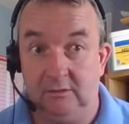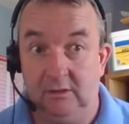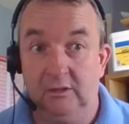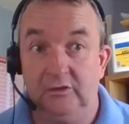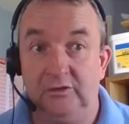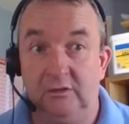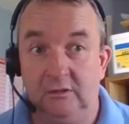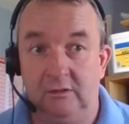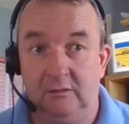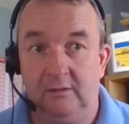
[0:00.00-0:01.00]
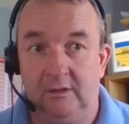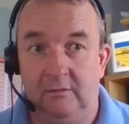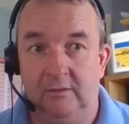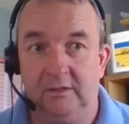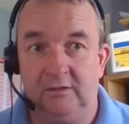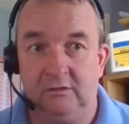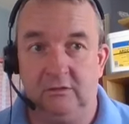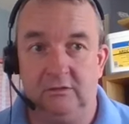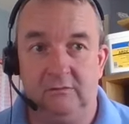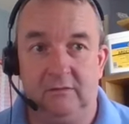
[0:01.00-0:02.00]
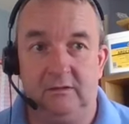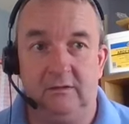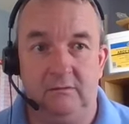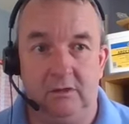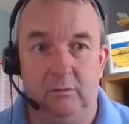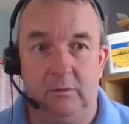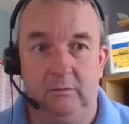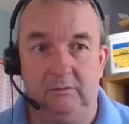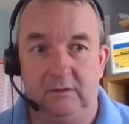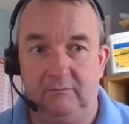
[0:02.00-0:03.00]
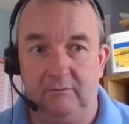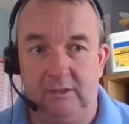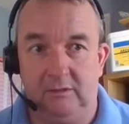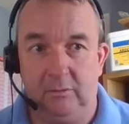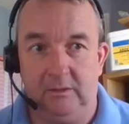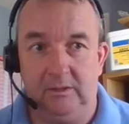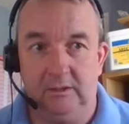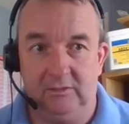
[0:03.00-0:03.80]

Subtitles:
So you could do it that way as a cost-effective new build if need be.